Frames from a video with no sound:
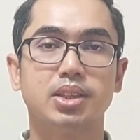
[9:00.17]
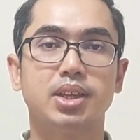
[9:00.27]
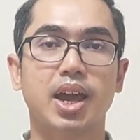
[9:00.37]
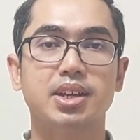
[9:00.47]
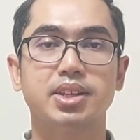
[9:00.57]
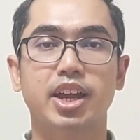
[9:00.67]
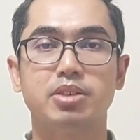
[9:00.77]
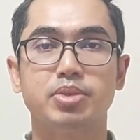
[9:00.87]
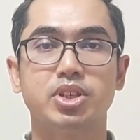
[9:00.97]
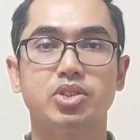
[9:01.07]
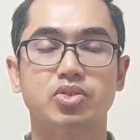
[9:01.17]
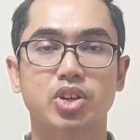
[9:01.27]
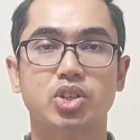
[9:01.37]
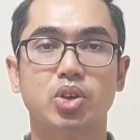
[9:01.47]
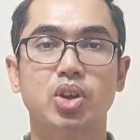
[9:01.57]
the IT
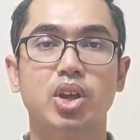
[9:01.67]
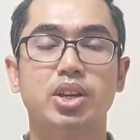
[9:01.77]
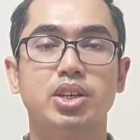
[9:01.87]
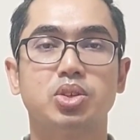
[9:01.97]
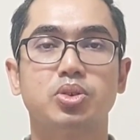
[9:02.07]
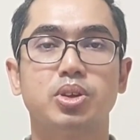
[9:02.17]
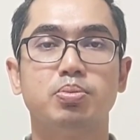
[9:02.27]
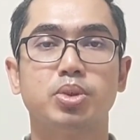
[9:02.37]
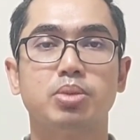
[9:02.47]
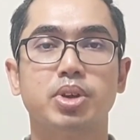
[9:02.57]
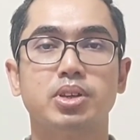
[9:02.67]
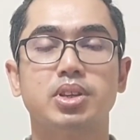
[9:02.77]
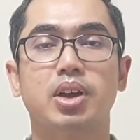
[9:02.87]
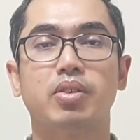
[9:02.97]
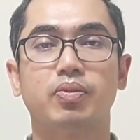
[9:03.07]
administrator need to implement
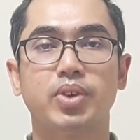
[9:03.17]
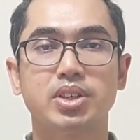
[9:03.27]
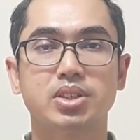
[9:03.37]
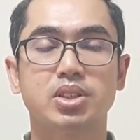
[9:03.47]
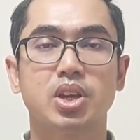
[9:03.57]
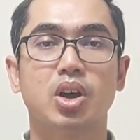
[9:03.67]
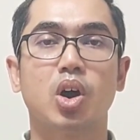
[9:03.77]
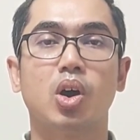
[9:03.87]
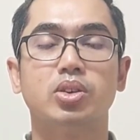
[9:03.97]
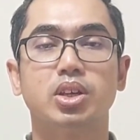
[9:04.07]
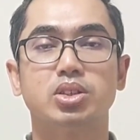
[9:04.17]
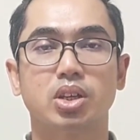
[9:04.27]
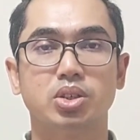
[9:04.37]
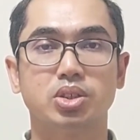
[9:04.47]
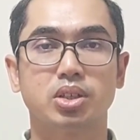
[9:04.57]
the fix or the
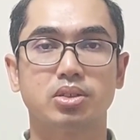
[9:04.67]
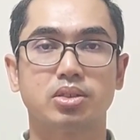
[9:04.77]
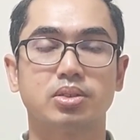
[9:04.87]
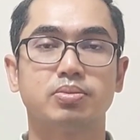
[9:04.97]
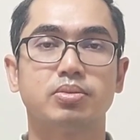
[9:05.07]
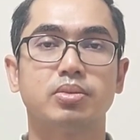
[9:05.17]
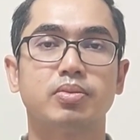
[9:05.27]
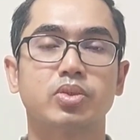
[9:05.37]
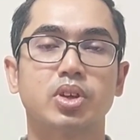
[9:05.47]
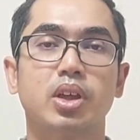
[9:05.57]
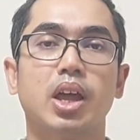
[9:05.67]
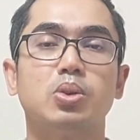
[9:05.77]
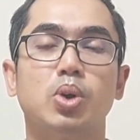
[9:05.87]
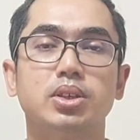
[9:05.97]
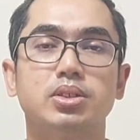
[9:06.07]
solutions.
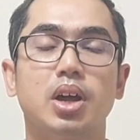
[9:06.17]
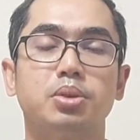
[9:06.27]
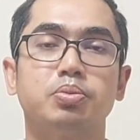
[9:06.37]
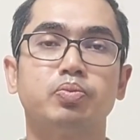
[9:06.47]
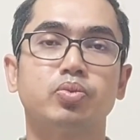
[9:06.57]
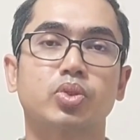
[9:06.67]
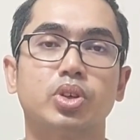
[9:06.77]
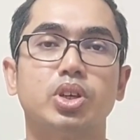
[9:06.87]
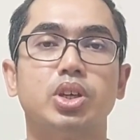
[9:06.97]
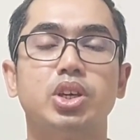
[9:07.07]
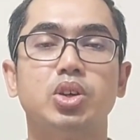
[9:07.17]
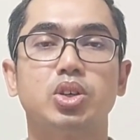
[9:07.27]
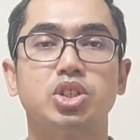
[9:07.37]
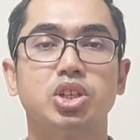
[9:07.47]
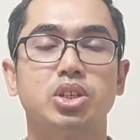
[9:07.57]
And once done, he
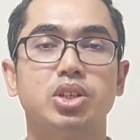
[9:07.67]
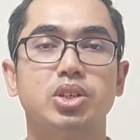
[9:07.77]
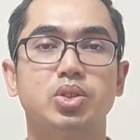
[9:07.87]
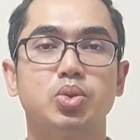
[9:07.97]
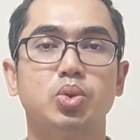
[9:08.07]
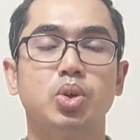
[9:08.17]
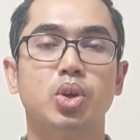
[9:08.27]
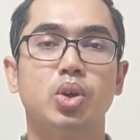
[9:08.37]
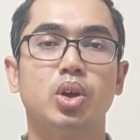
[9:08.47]
or she needs to